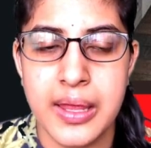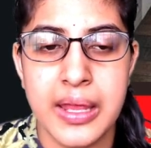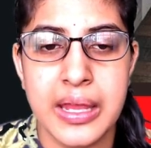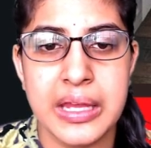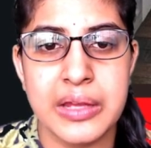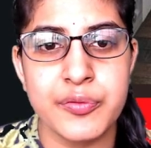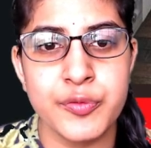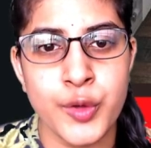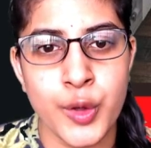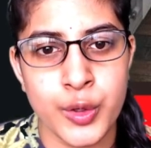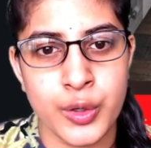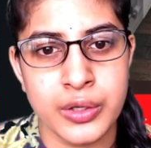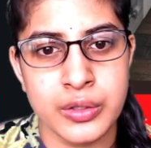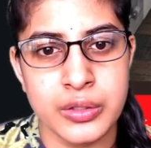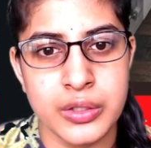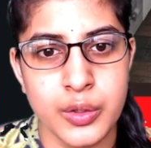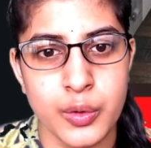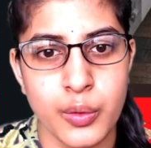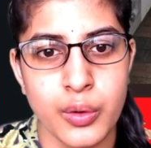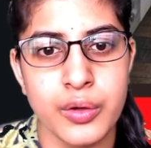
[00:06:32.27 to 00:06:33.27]
If you're on
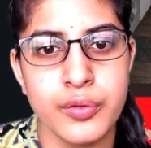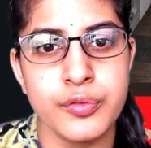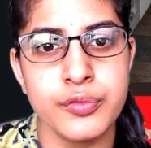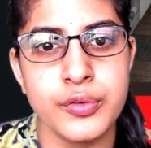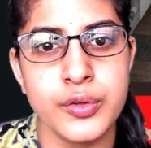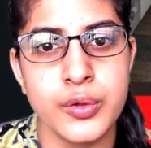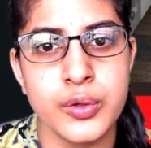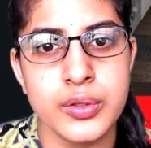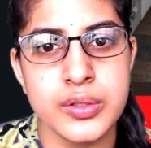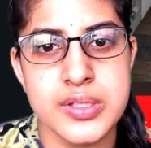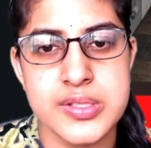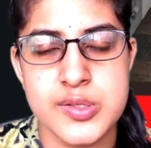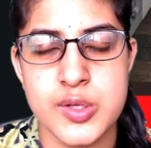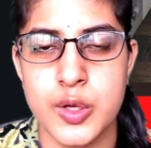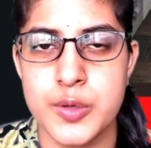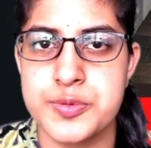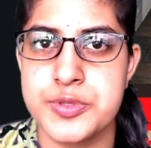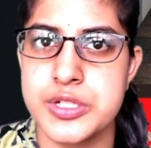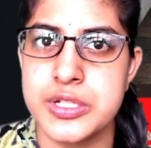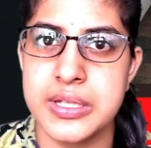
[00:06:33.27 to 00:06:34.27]
a lower floor, this
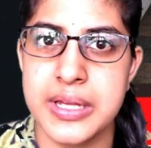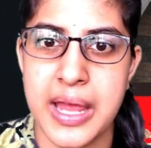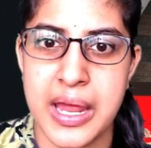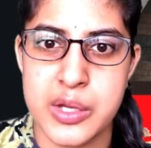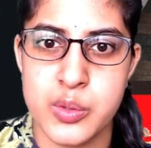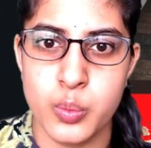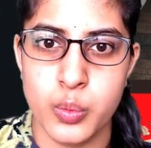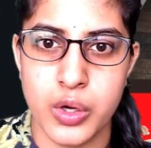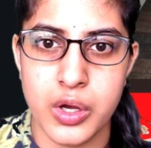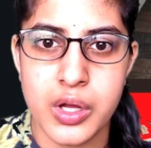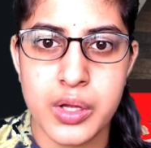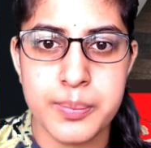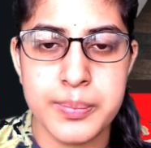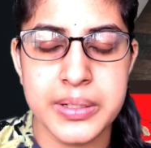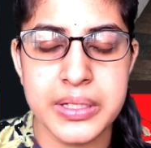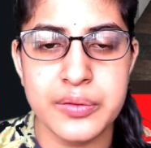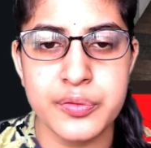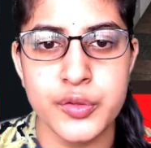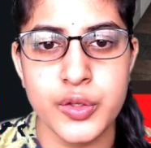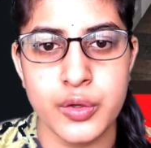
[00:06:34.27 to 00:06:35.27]
option can work,
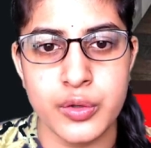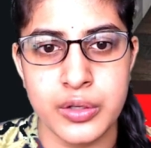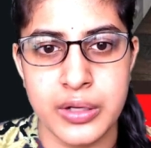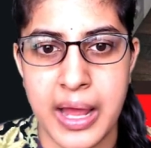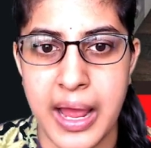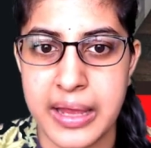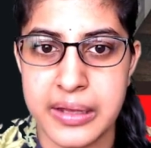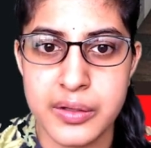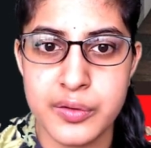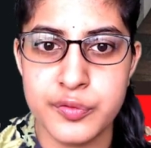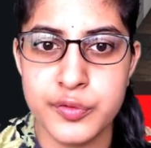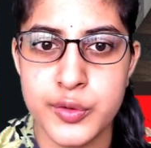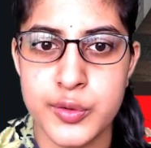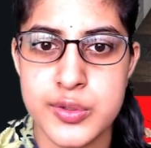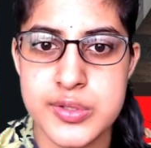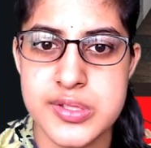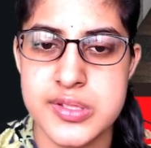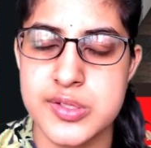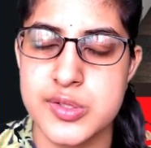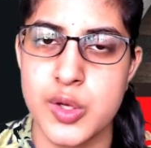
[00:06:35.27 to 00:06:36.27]
but if you're on higher
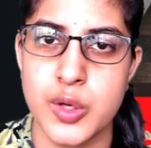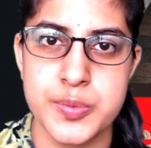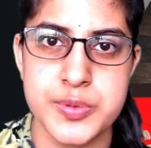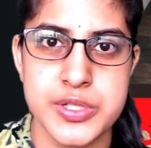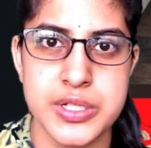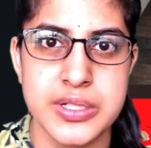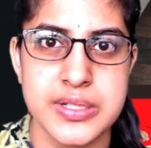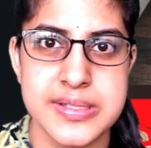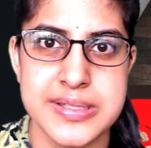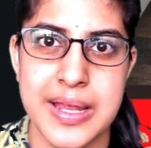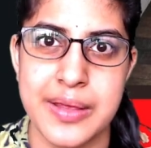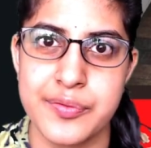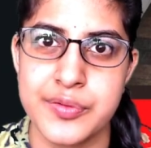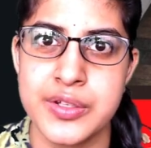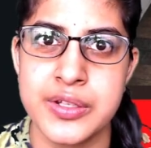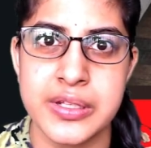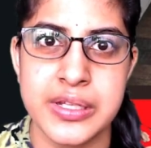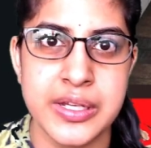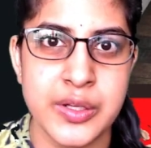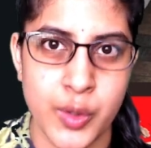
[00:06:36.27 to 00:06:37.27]
floors, this option is
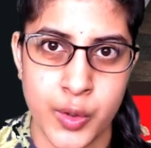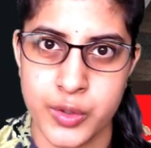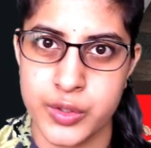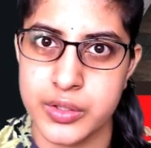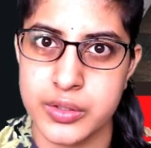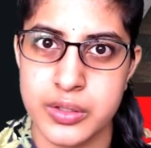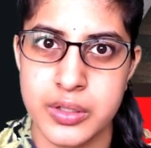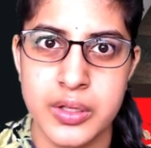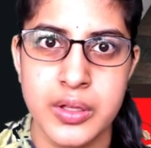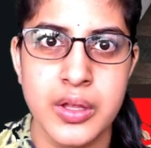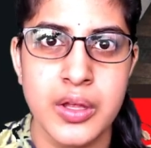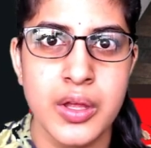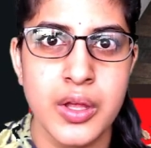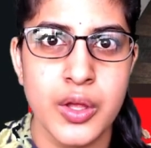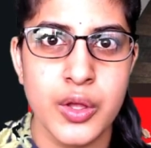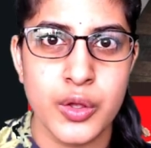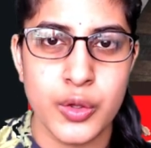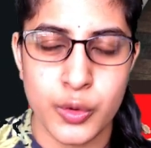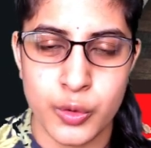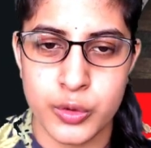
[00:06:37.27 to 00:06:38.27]
definitely not a
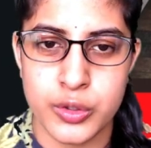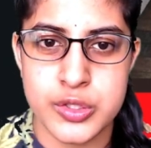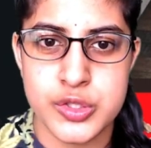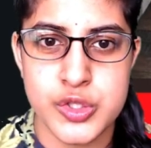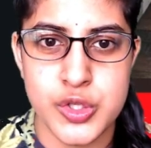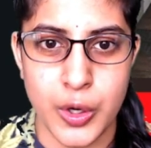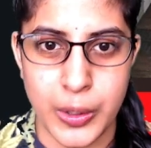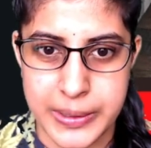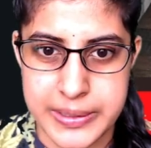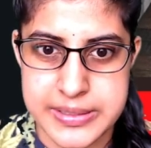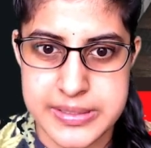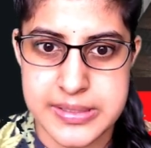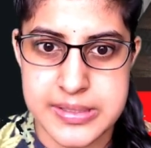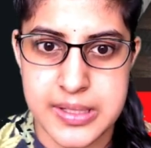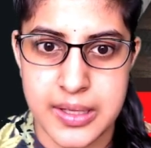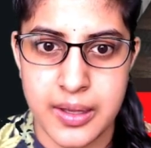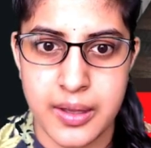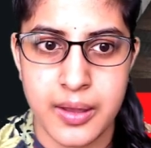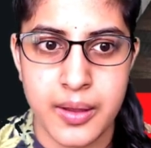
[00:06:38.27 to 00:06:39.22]
good choice.